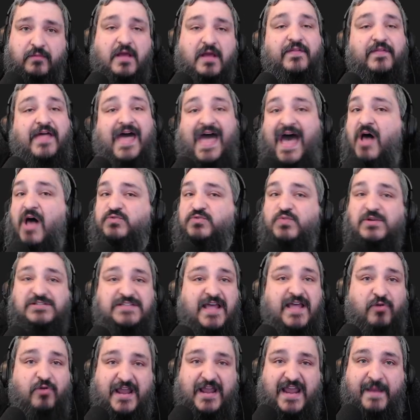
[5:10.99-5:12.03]
The house was
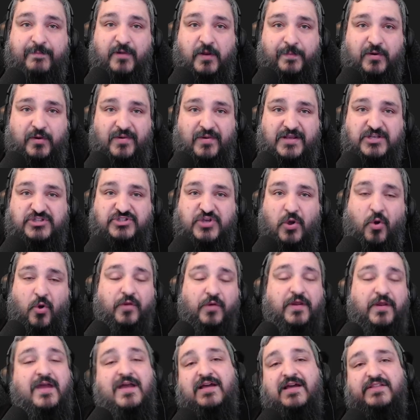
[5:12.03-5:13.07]
never able to be
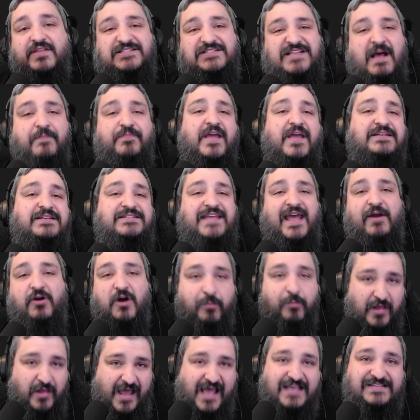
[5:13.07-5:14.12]
resold. Something
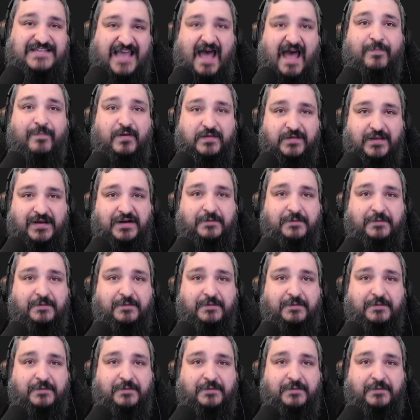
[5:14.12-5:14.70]
terrible has happened there.